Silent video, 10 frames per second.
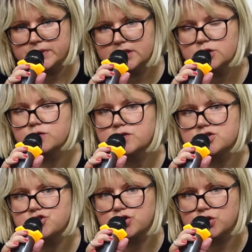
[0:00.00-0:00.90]
would have to
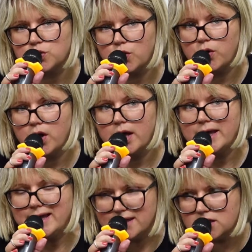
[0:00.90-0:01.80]
be the same
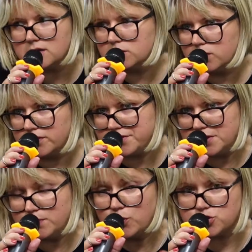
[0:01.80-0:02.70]
approach to
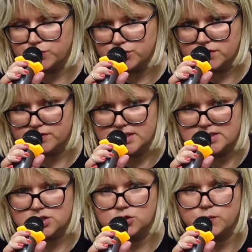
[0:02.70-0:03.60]
defining what
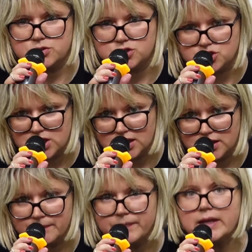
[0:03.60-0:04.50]
category of people
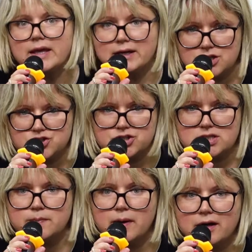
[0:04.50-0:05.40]
could be
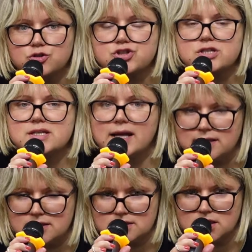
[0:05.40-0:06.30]
considered victims of
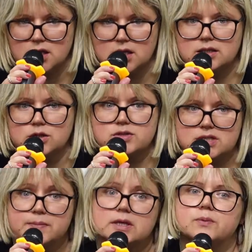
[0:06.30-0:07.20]
war.
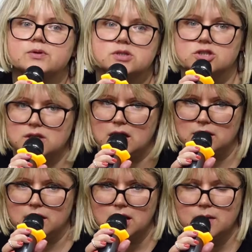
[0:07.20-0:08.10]

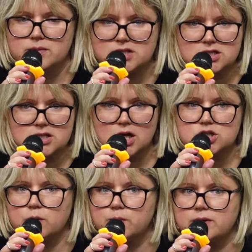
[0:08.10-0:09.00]
Due to high numbers
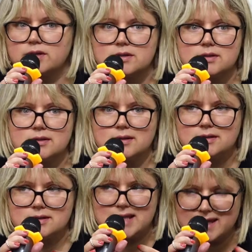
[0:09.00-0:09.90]
of victims of
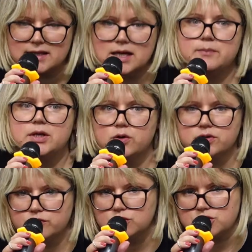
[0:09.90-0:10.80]
war, we're
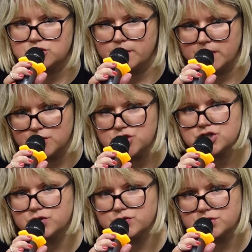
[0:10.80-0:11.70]
speaking about we're
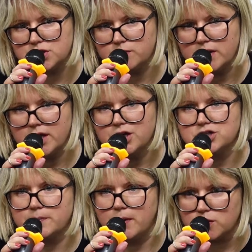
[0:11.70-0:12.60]
speaking millions of
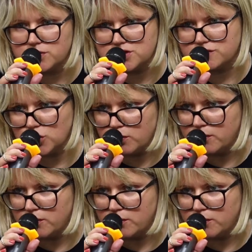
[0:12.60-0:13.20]
IDPs now.